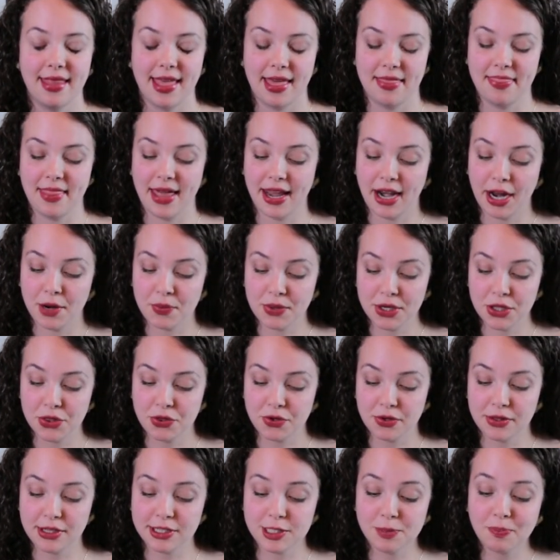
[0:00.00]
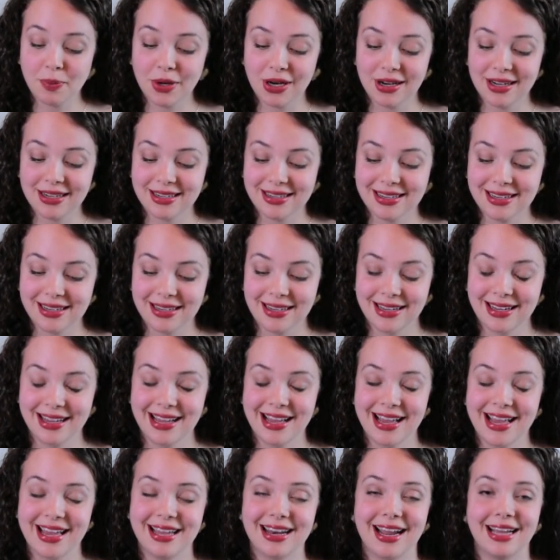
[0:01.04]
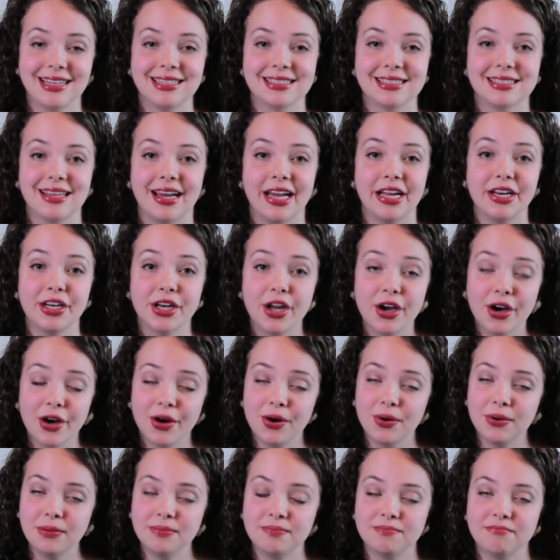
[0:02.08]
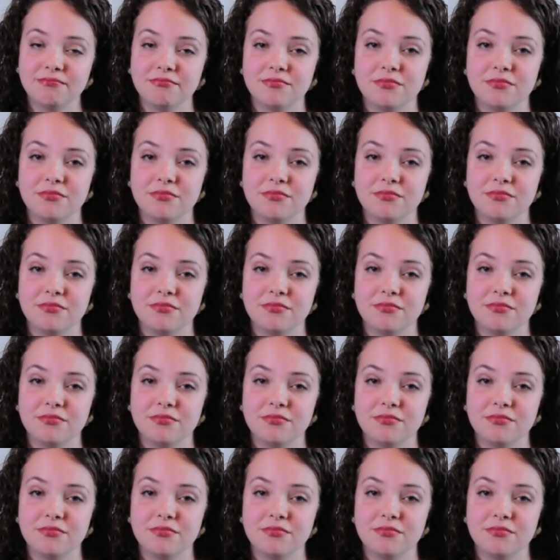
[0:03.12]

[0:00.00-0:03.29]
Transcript: And then I read through this book and I decide, no,